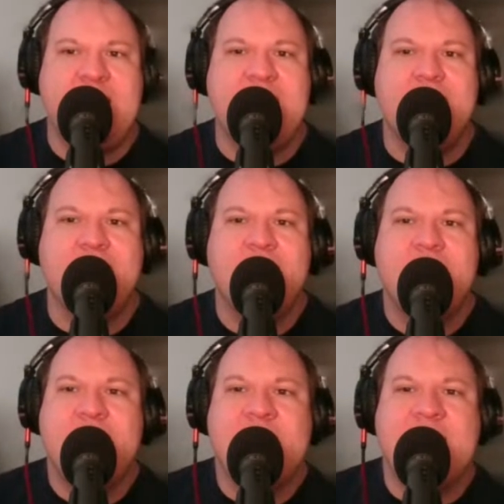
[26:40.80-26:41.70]
and
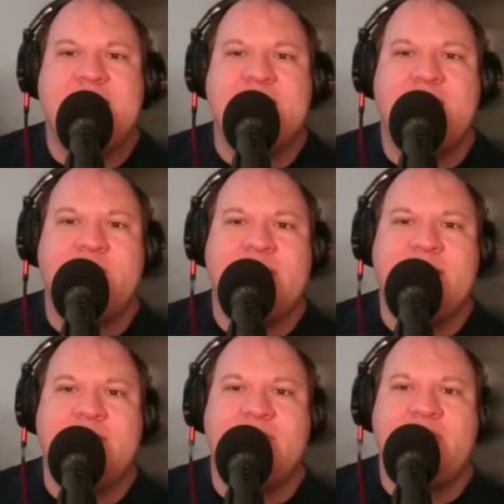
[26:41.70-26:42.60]
he's not
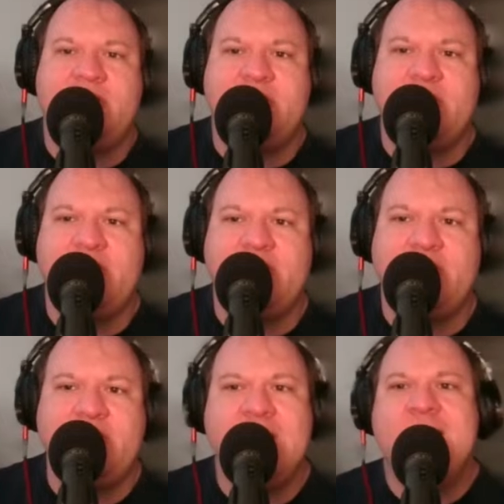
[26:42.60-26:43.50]
willing to hurt
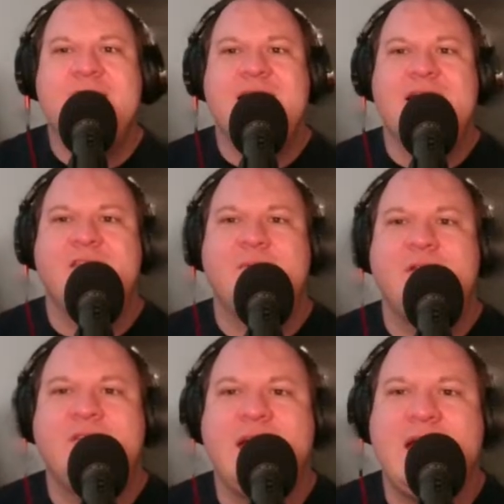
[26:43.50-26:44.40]
her. At this
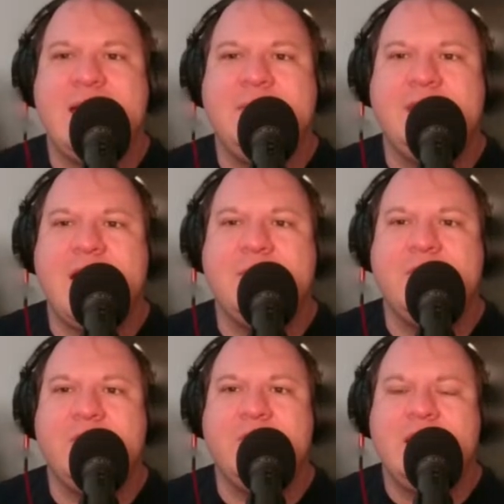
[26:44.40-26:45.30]
point in time,
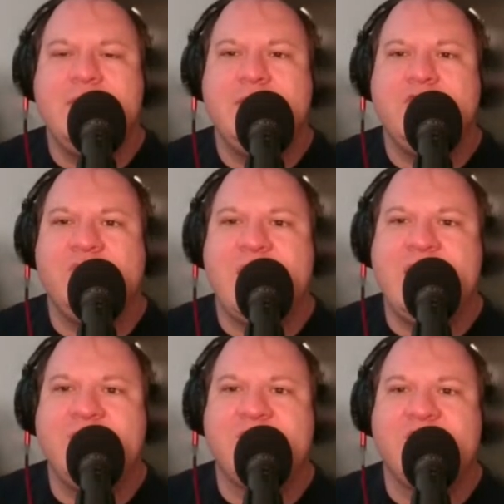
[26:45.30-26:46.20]
Diablo then
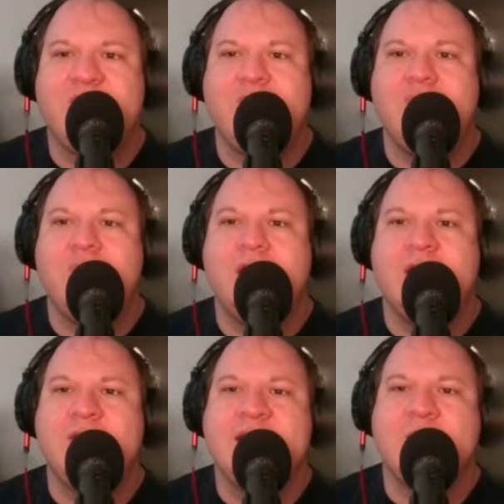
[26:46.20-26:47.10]
tries to
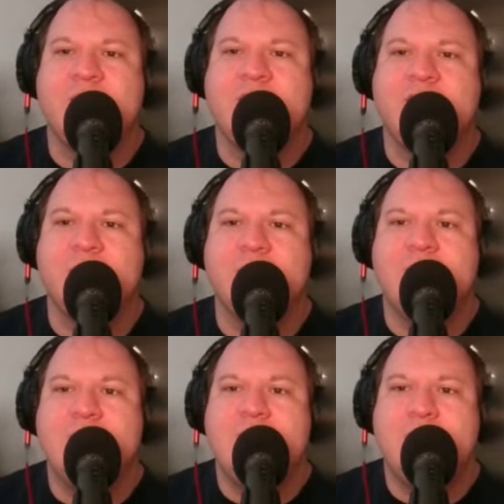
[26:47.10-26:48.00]
attack them with some
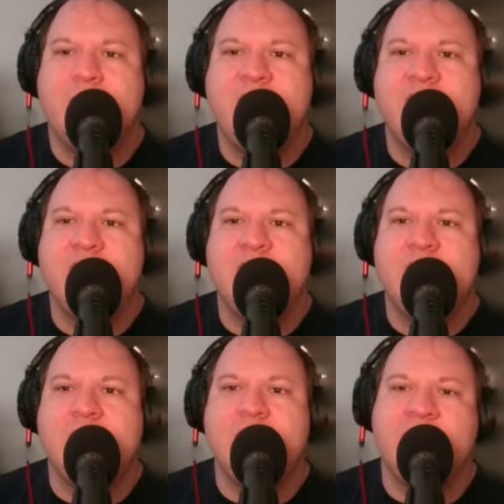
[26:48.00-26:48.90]
poison.
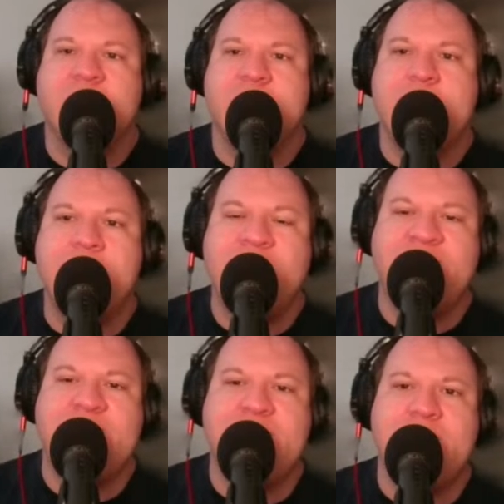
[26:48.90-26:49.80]
Excuse me, a
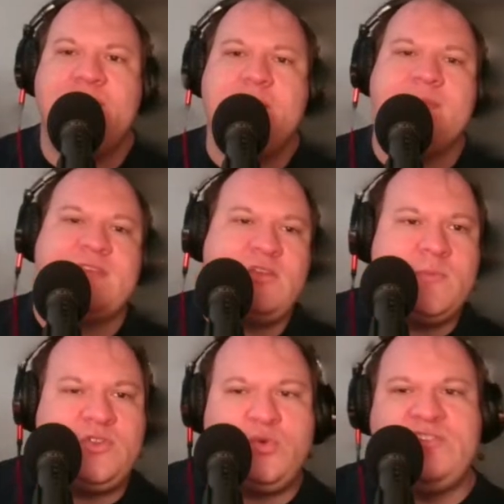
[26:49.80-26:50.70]
potion he threw at them, but the
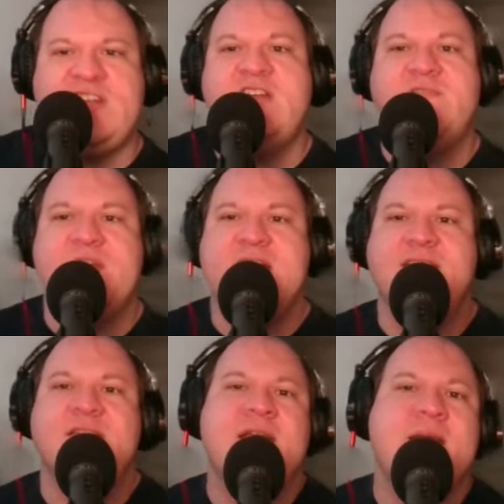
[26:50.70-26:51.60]
Human Torch
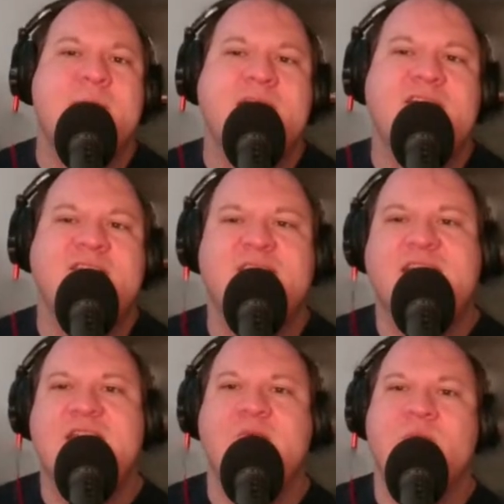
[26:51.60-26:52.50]
intervenes, manages
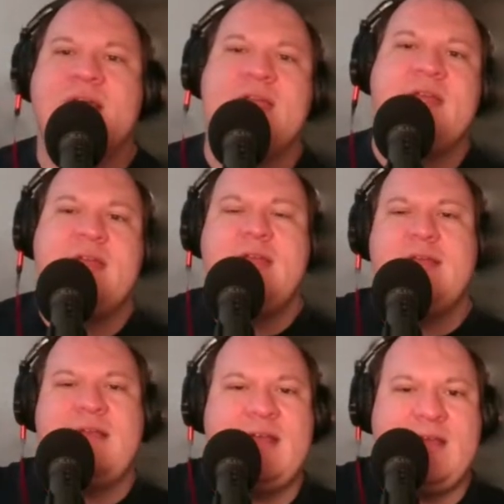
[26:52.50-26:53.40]
to get away.
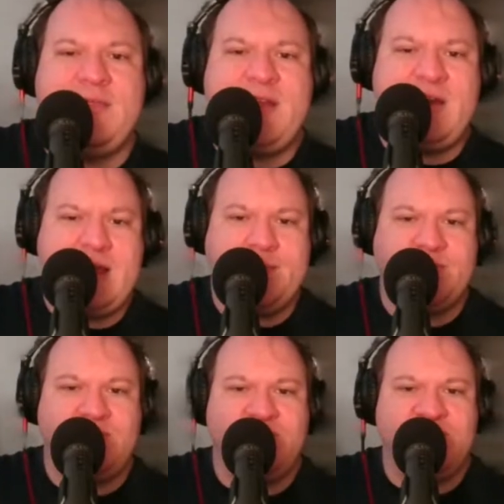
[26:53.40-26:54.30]
They are
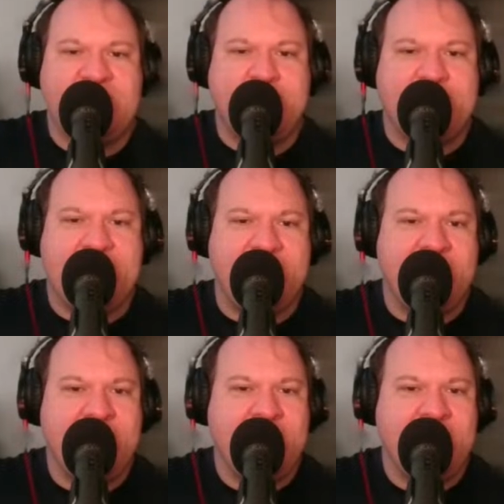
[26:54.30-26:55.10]
able to stop that